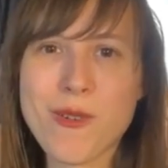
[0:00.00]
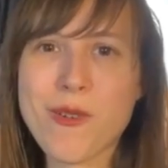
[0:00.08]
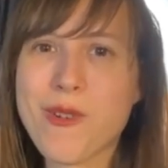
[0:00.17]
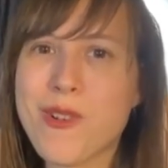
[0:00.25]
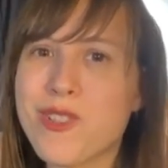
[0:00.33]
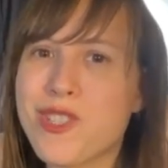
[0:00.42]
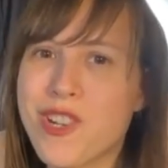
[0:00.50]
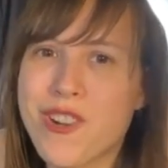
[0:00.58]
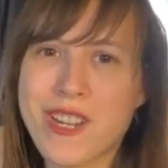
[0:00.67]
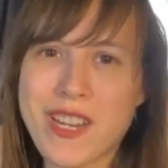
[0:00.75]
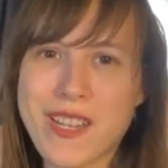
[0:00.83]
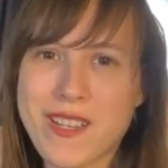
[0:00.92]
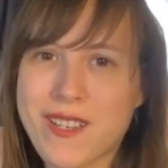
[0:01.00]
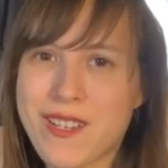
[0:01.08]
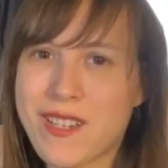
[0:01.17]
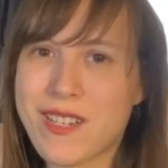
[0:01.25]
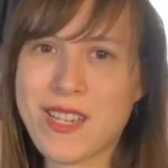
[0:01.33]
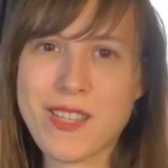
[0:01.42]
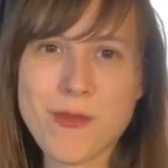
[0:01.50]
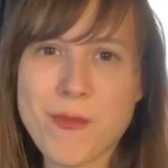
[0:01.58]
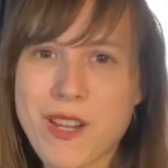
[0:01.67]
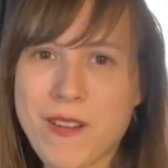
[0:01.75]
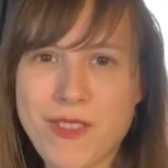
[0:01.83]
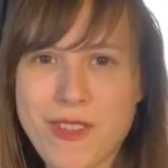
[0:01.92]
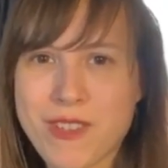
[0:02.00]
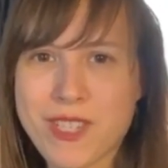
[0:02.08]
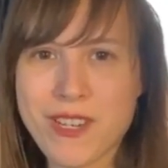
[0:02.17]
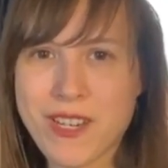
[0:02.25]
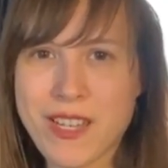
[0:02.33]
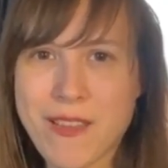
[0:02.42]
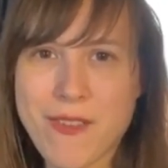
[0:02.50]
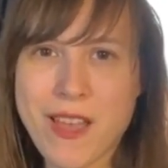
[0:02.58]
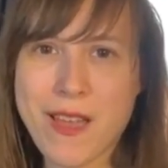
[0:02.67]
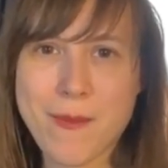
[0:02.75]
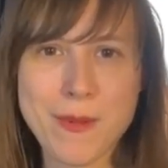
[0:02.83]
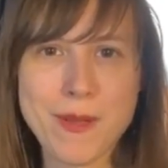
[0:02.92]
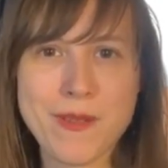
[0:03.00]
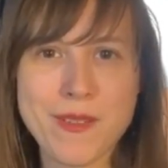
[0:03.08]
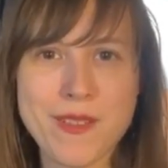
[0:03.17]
the whole journey. Neither one of you is going to give up.